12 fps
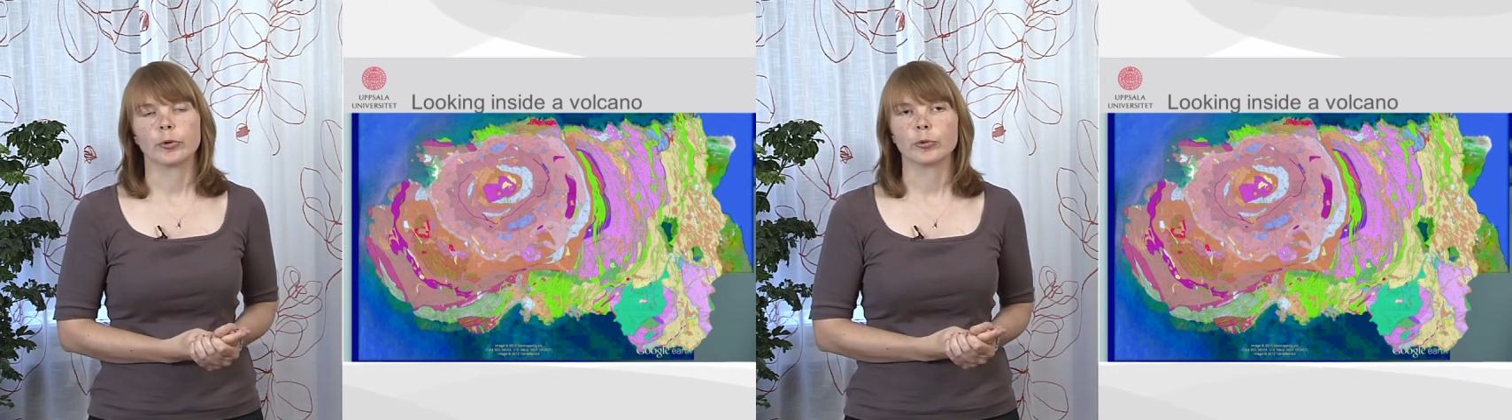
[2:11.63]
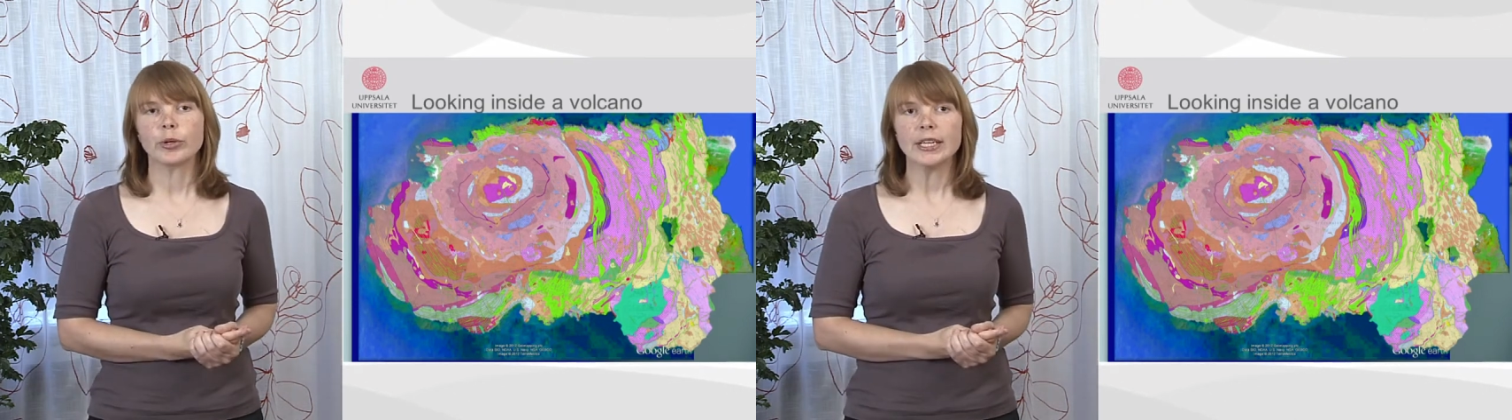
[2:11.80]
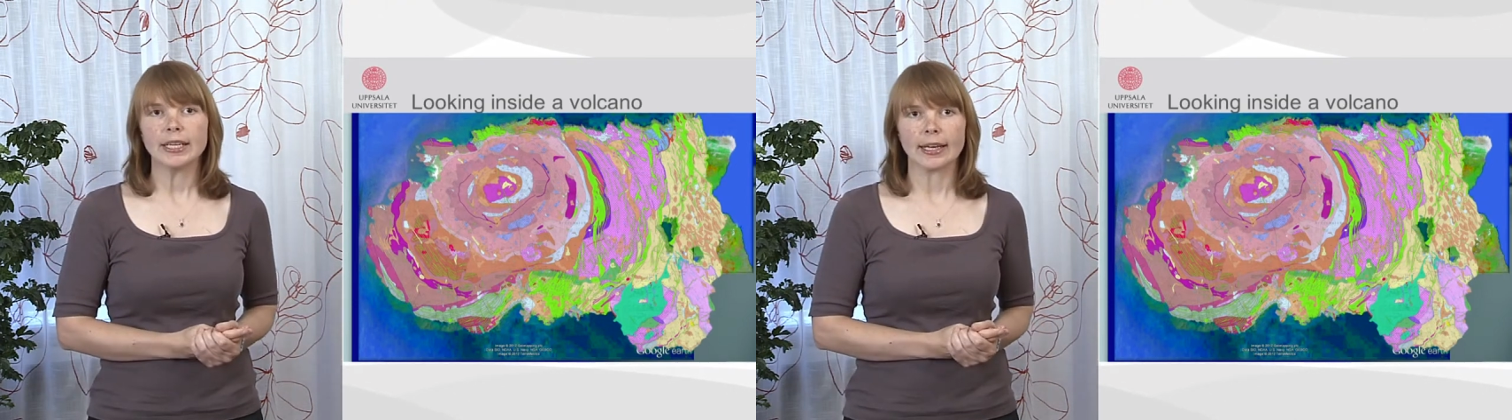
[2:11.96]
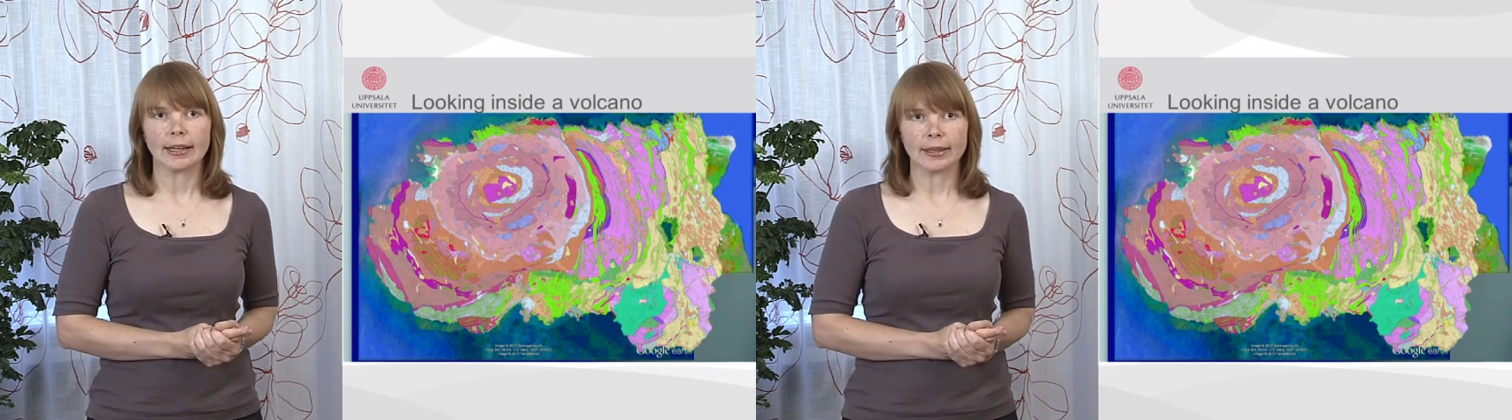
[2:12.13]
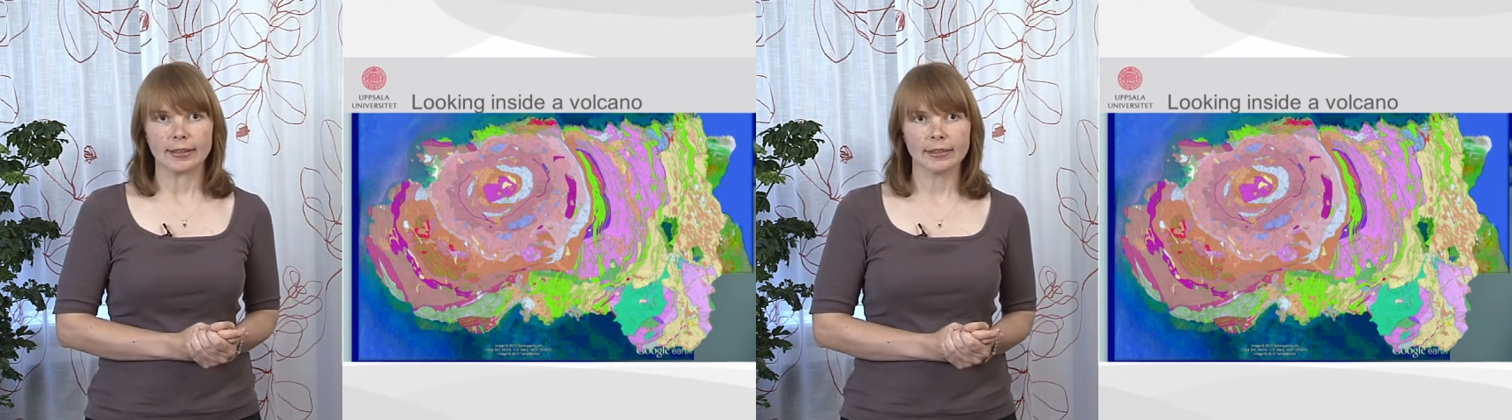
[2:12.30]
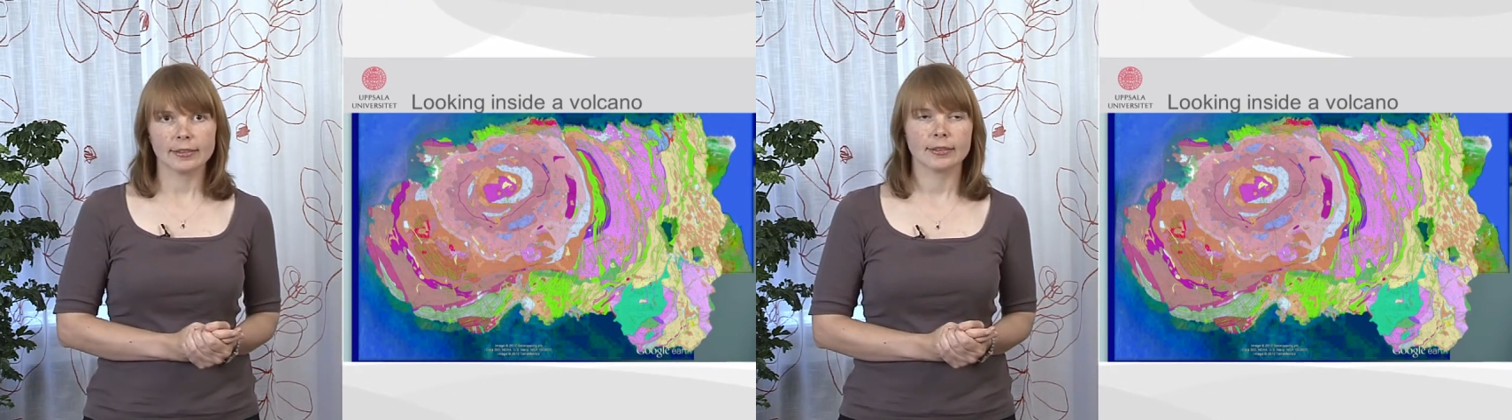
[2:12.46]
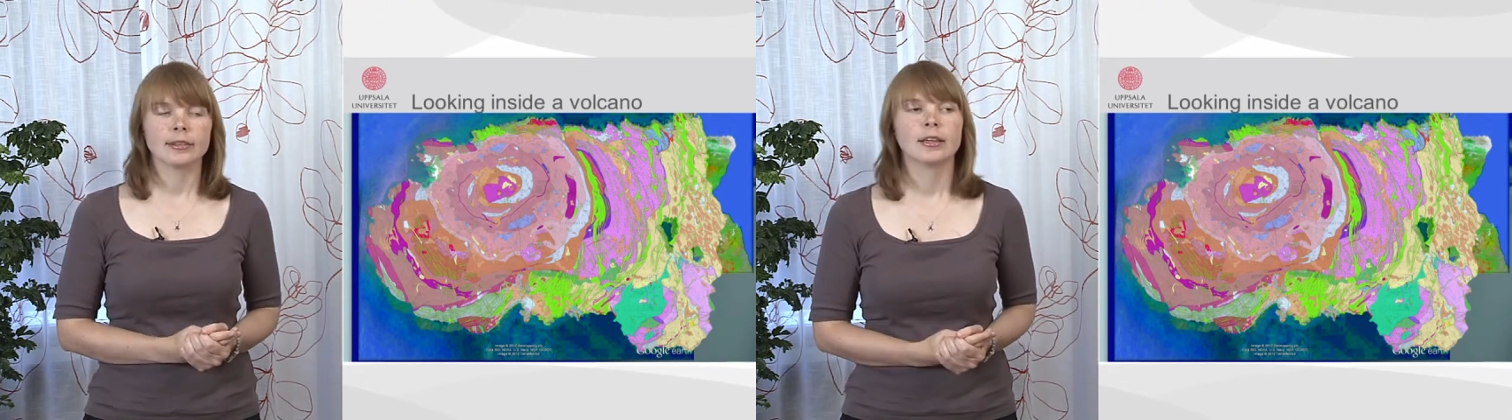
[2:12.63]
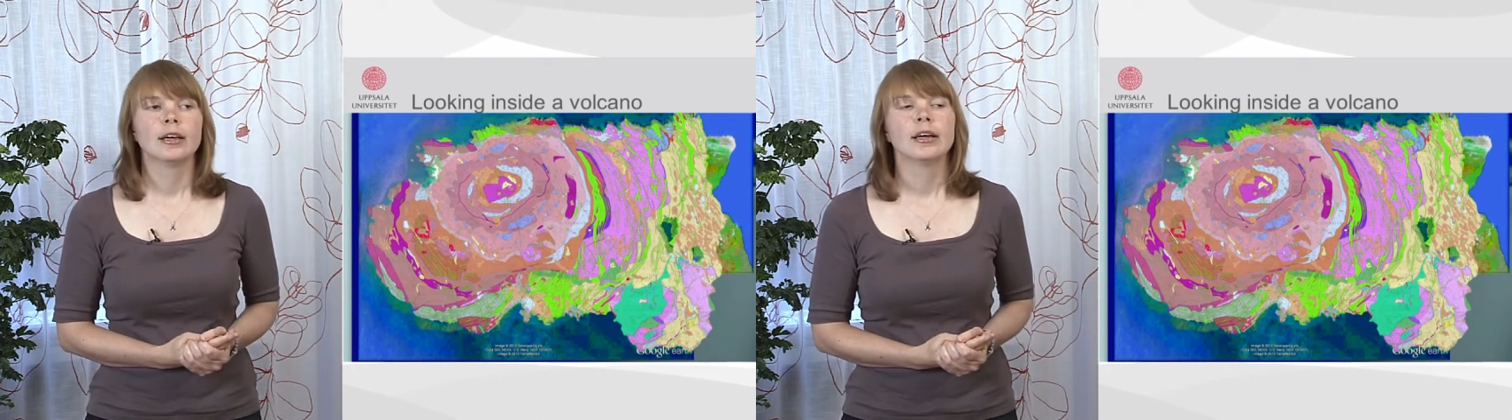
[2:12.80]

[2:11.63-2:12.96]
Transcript: green lines.